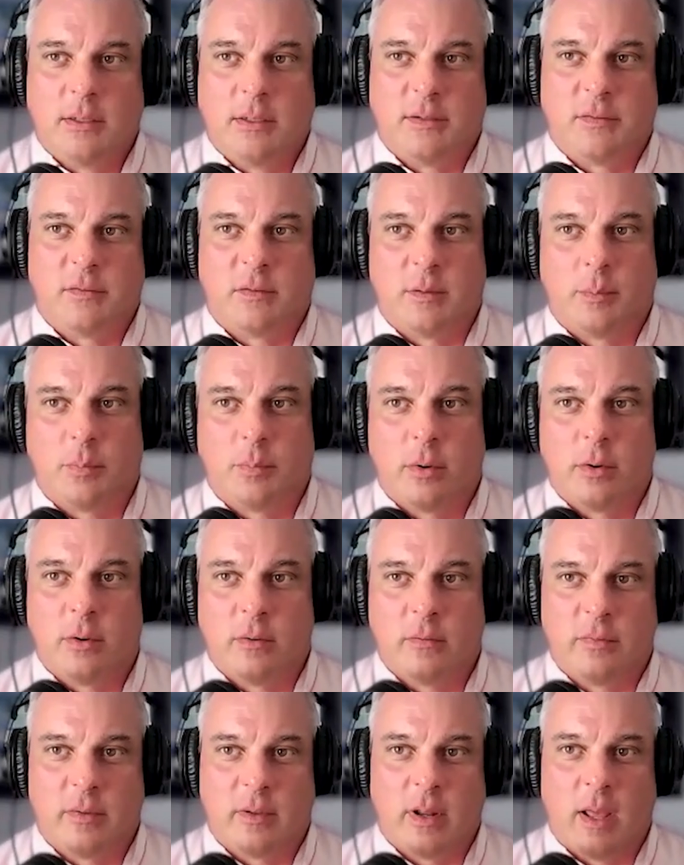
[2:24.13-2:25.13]
just to
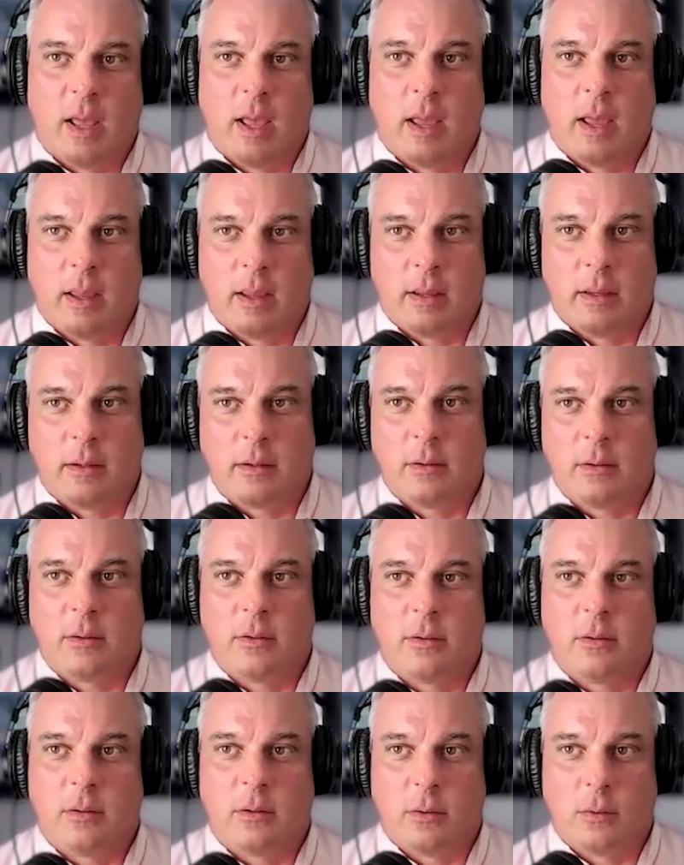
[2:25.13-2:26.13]
prove that I
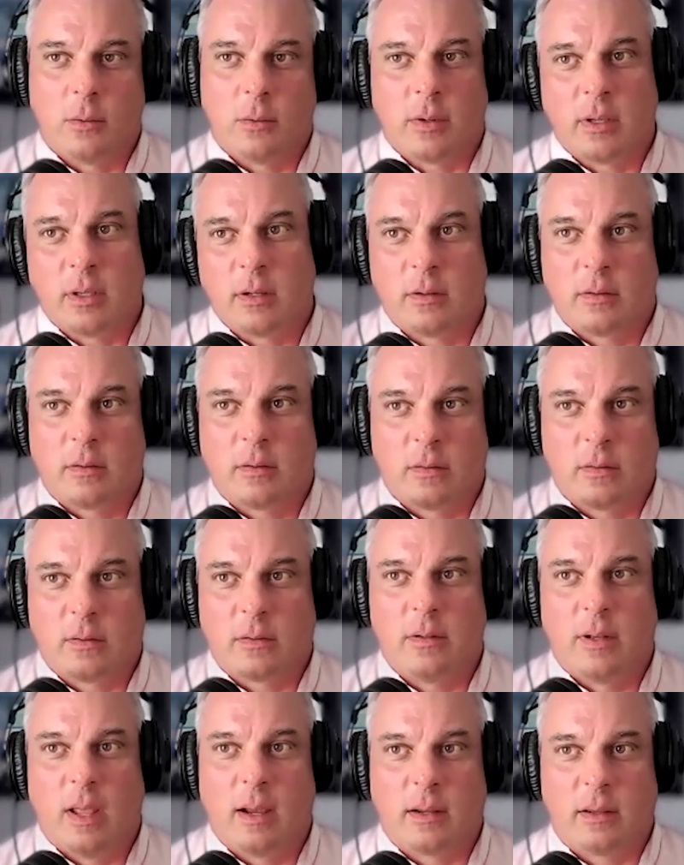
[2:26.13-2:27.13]
could do
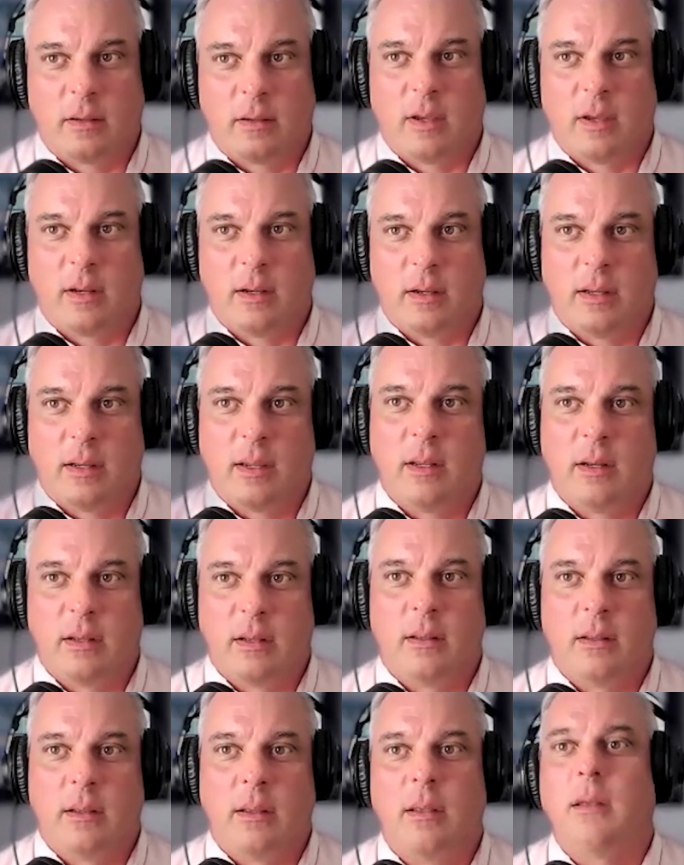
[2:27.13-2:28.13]
it, not because I
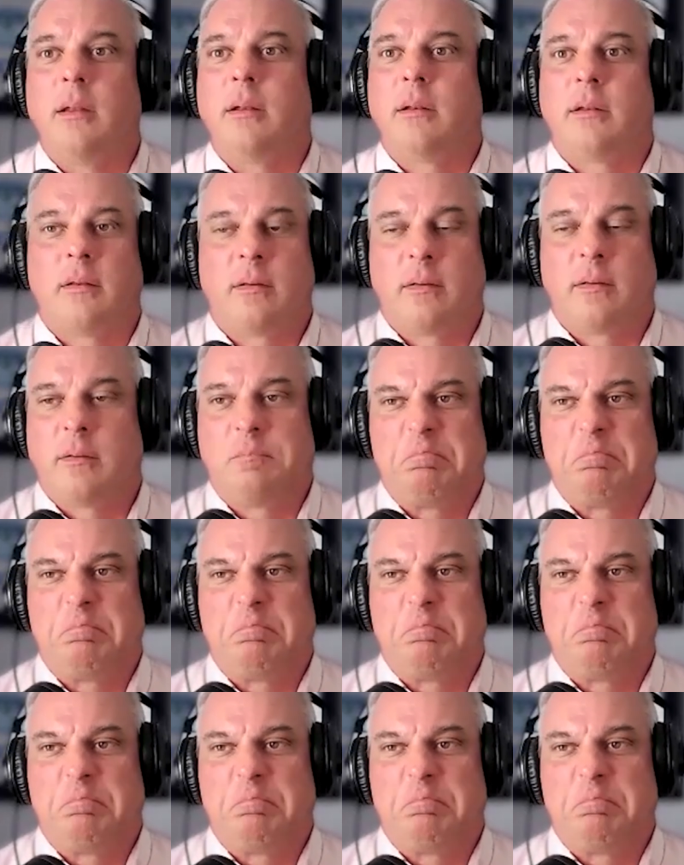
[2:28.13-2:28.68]
needed it,